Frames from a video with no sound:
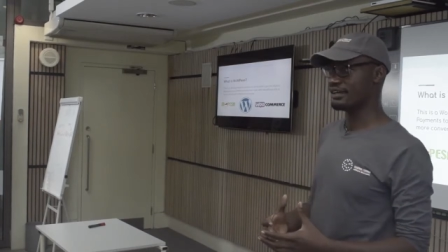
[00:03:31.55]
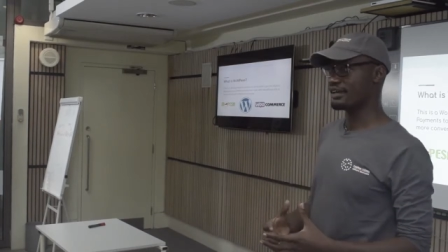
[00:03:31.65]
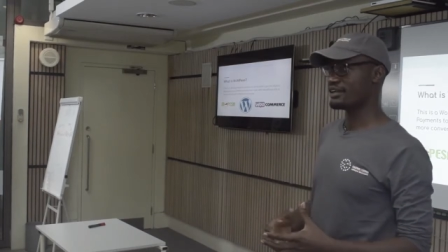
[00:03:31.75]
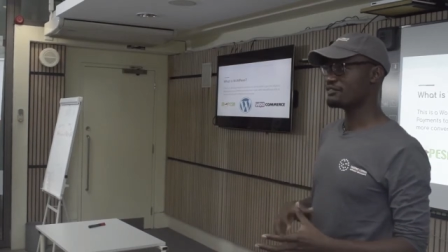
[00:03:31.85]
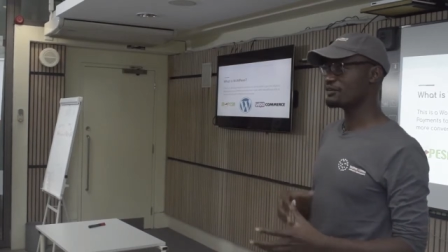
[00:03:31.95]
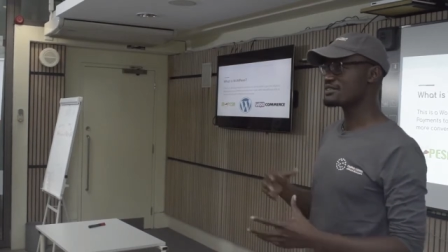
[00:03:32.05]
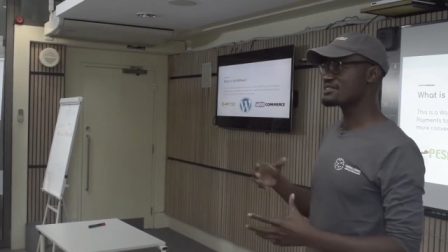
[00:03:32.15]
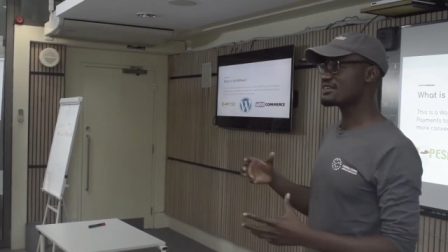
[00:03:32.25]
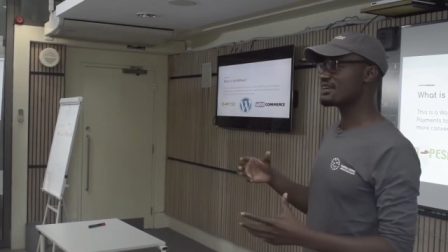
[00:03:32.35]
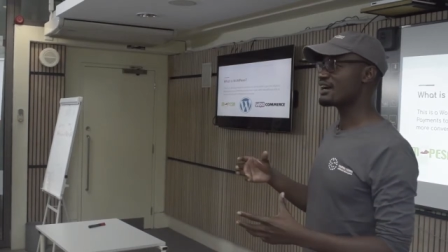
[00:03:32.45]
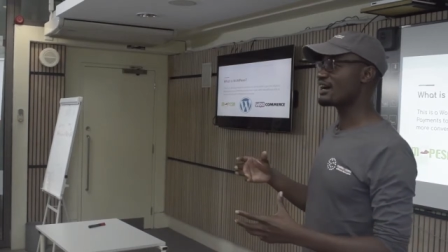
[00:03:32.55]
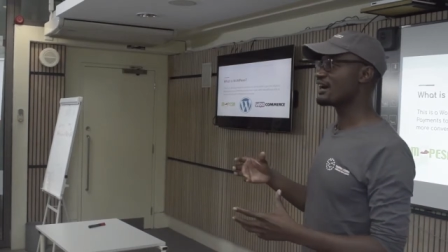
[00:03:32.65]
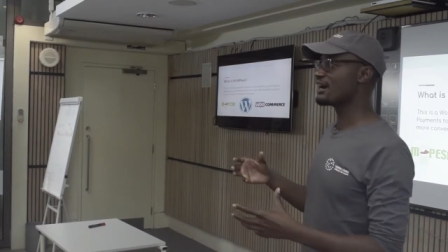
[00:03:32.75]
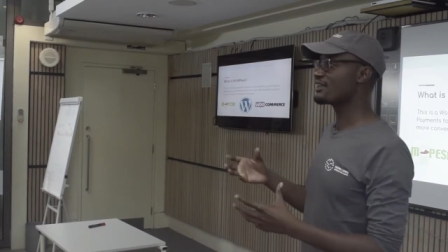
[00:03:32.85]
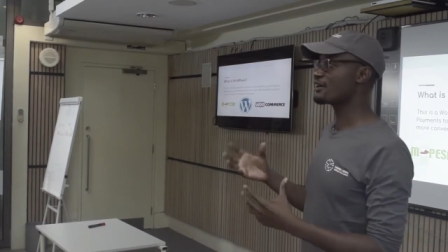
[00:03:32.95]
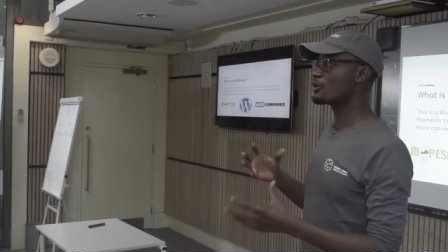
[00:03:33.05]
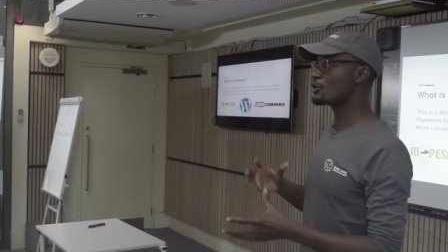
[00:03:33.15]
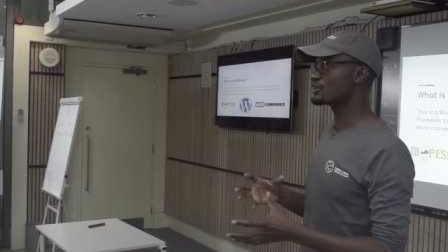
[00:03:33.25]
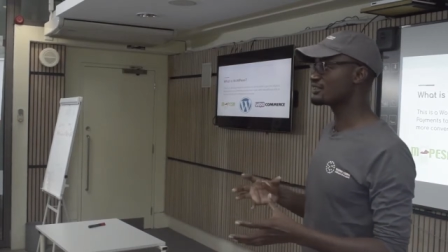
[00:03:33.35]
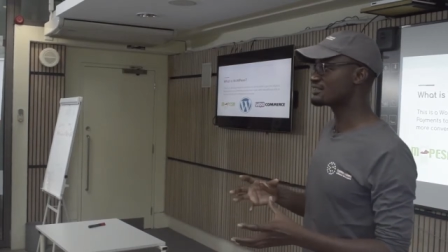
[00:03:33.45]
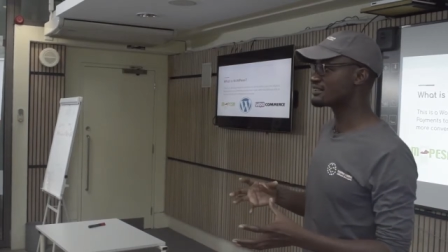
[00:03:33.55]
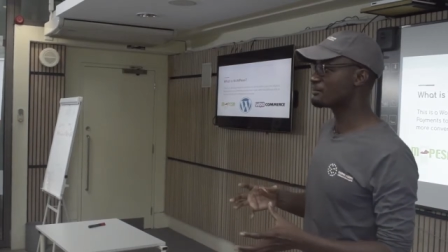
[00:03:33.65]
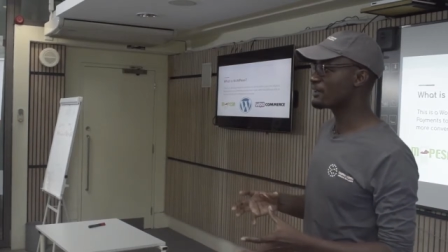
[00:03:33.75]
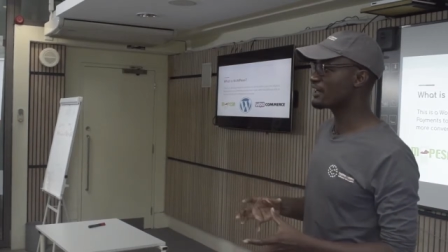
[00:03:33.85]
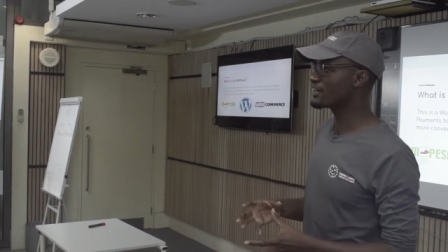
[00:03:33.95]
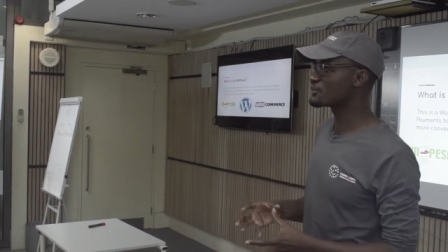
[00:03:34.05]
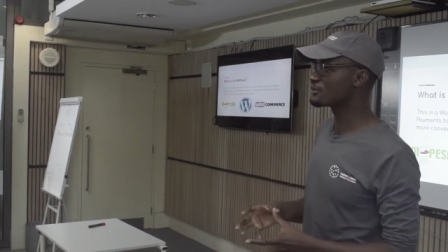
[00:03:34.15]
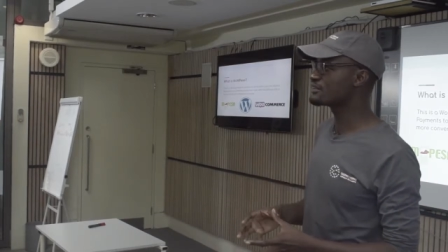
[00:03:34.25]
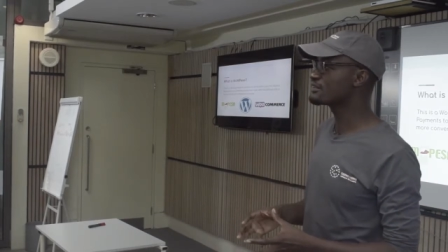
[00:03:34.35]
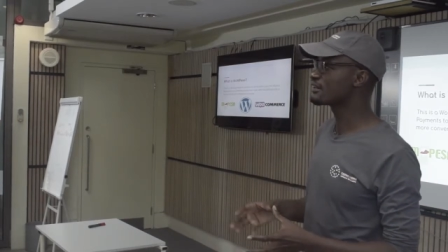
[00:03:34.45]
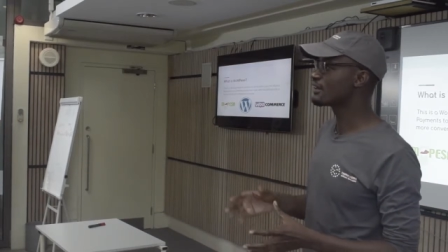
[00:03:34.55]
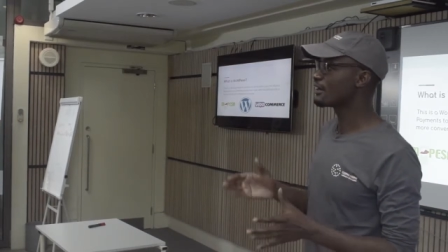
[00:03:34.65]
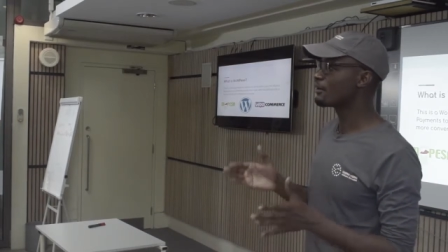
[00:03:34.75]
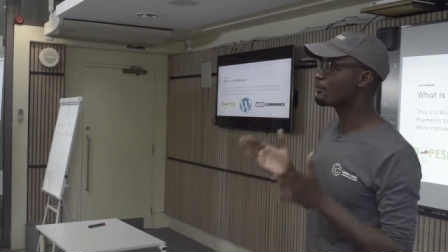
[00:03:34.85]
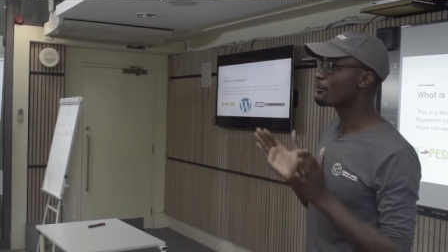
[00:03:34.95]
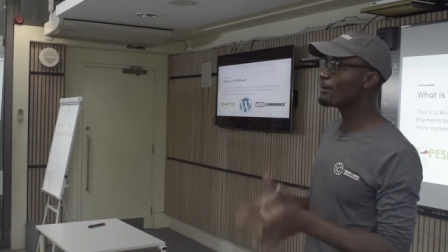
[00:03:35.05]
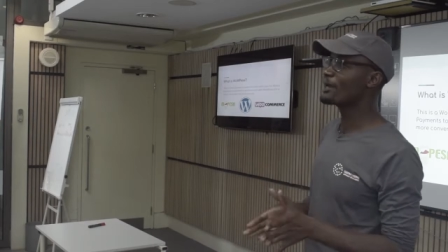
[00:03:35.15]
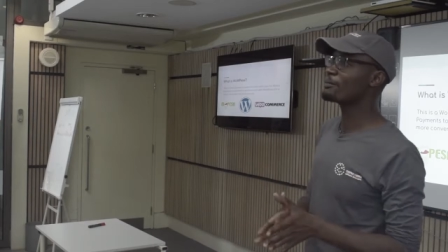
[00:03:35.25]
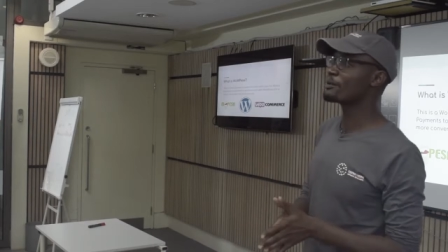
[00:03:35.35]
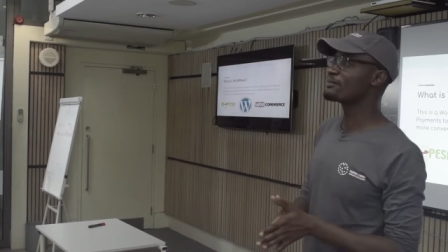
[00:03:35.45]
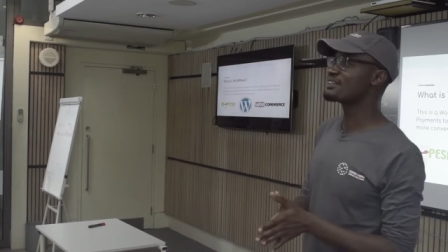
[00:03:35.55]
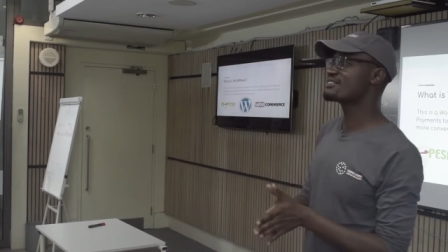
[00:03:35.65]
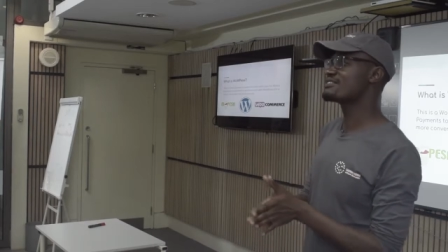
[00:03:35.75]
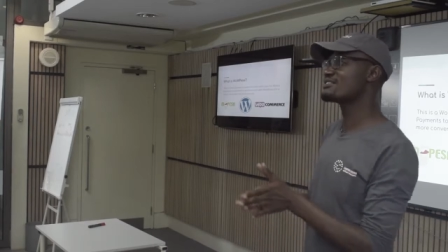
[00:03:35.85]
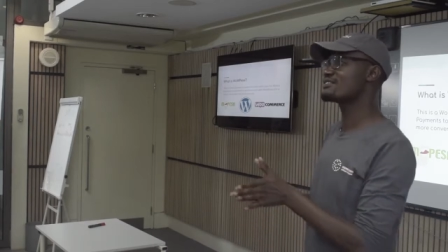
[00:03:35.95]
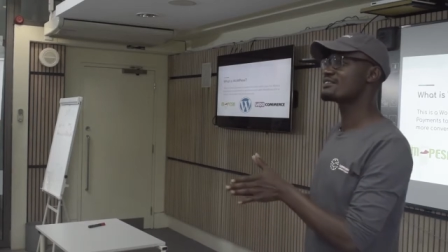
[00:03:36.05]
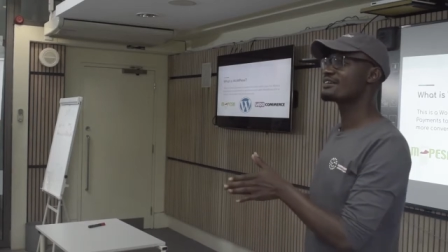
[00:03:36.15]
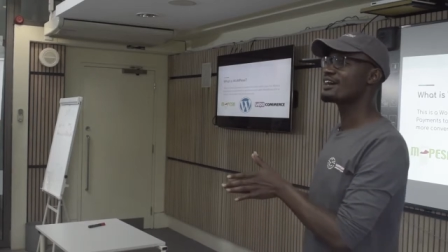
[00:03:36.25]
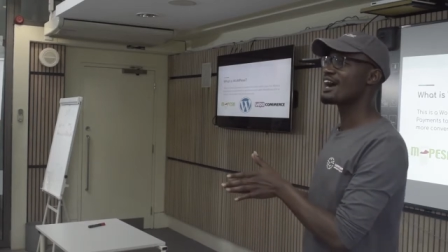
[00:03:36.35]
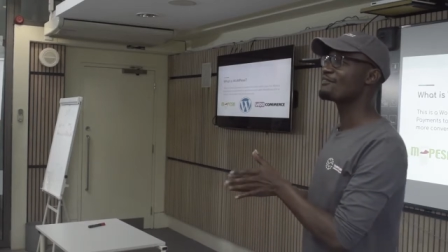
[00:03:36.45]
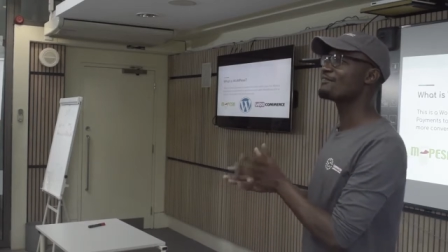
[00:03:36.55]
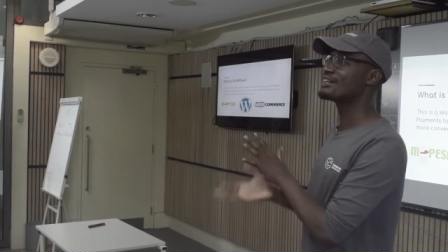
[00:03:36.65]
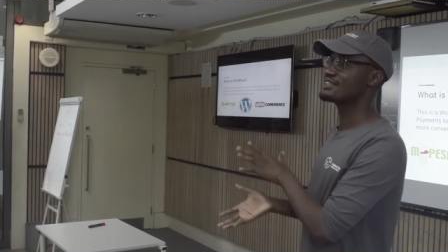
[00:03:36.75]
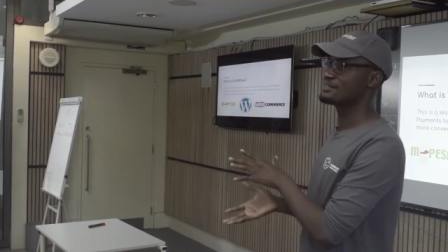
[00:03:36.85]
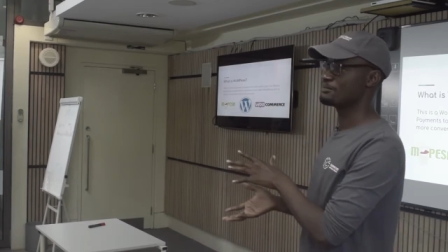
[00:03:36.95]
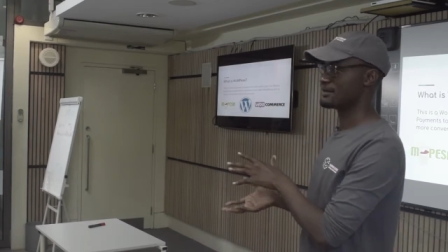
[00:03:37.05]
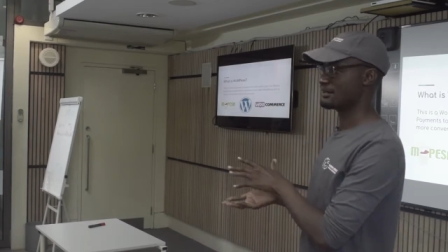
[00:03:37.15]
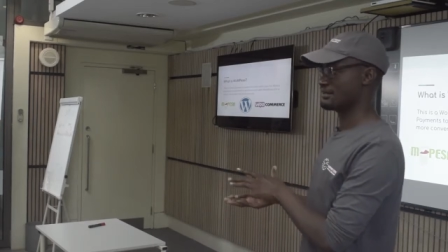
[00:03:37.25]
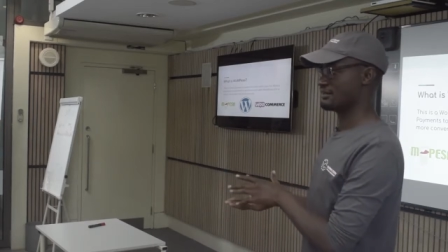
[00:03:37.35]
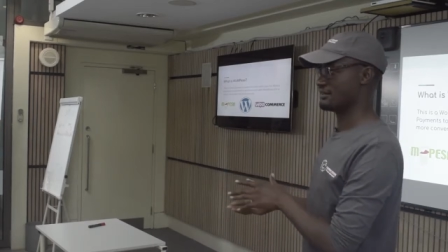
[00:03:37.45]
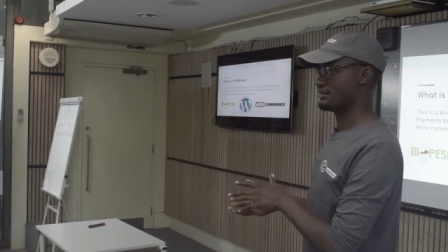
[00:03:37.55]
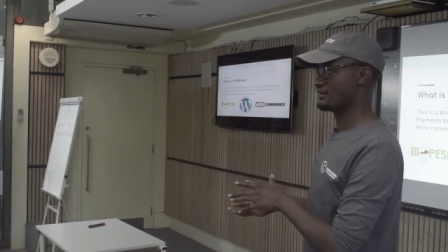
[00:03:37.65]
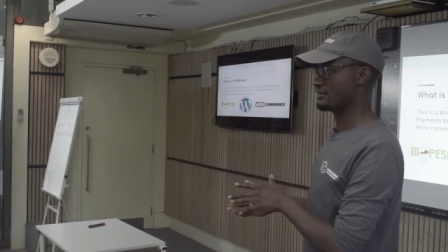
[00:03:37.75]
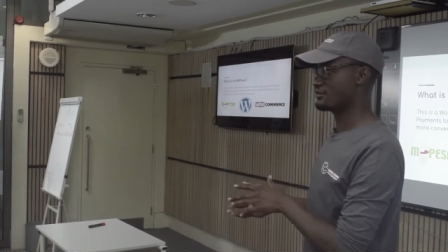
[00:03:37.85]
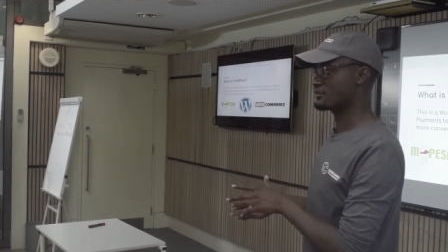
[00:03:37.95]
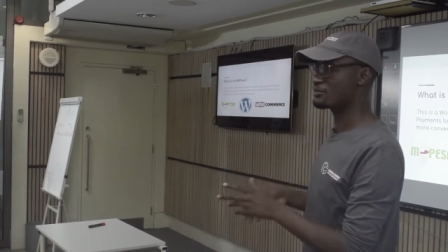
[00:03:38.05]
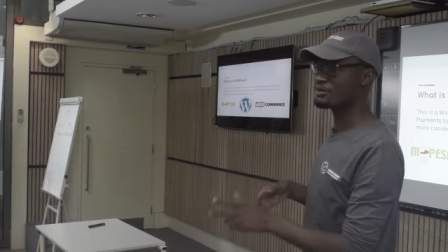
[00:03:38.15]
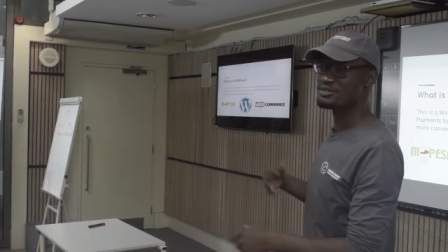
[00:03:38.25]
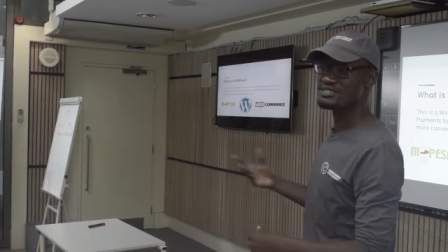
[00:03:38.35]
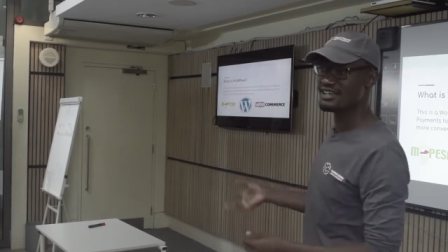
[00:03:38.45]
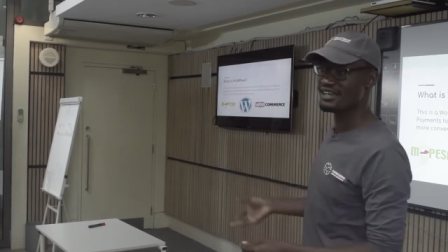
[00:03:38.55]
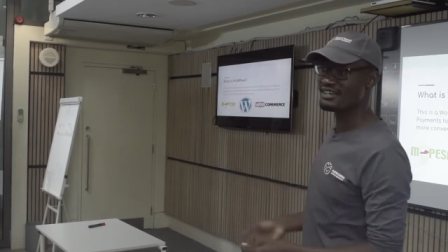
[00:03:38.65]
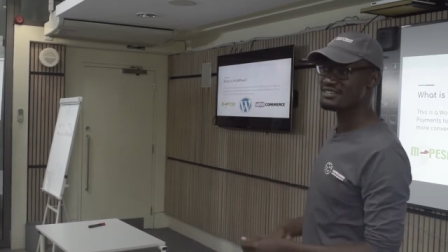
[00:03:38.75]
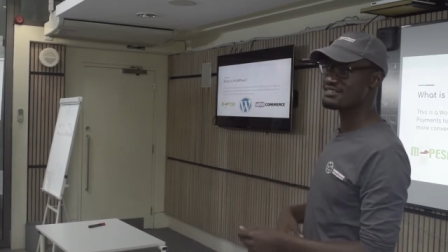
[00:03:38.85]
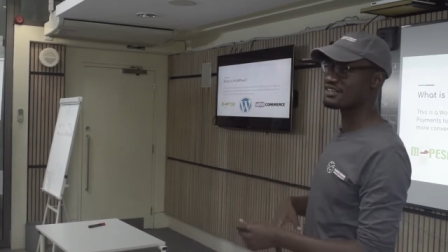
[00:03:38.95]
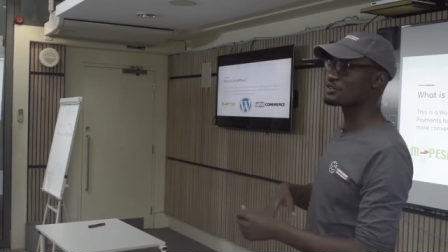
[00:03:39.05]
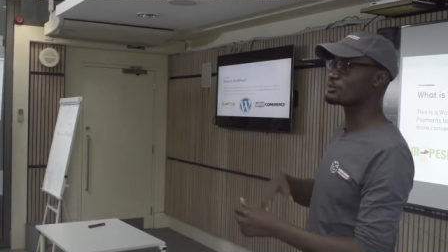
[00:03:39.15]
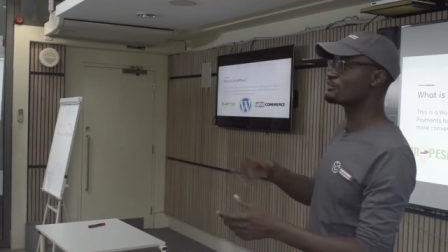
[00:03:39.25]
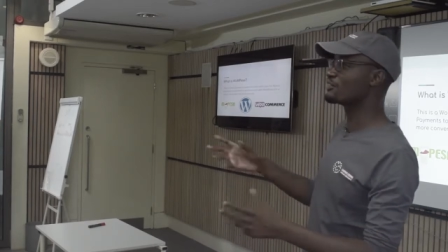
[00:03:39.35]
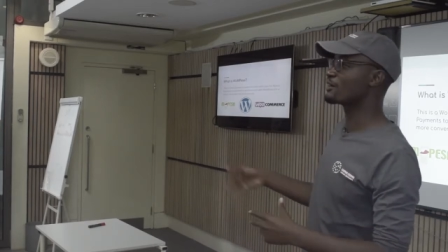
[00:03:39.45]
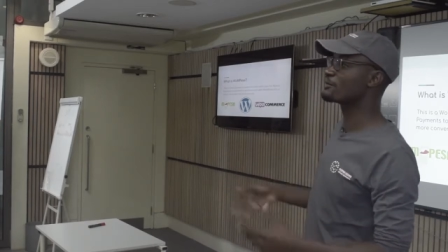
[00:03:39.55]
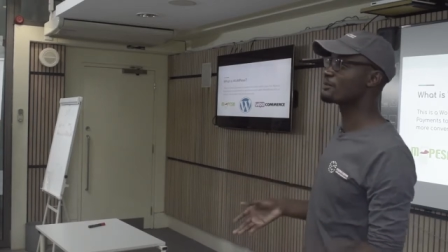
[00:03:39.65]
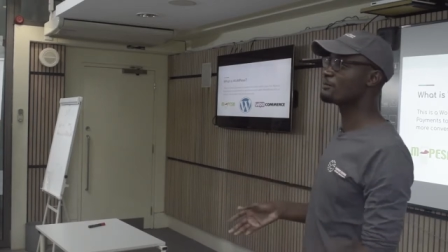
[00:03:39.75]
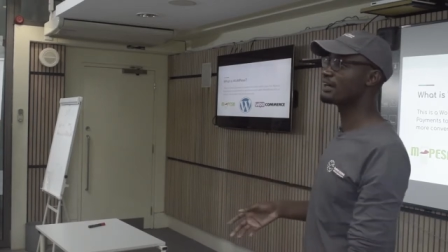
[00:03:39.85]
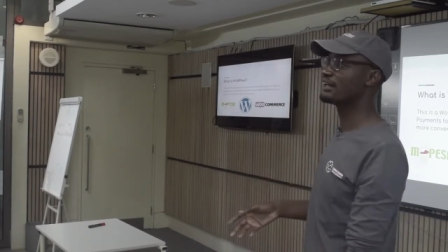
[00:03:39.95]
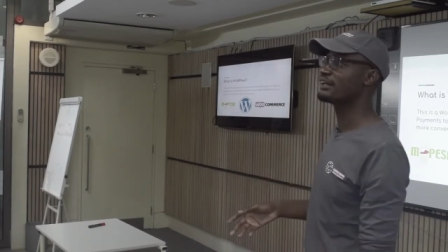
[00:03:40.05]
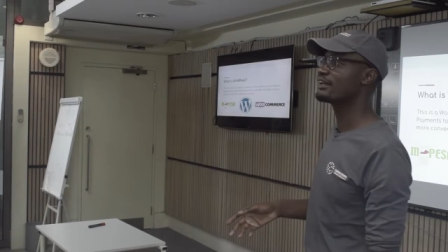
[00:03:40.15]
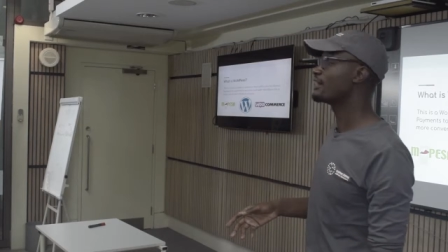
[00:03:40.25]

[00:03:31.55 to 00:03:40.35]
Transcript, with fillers: And if you consider the cost implications, mobile payments are far cheaper to process and to move around the money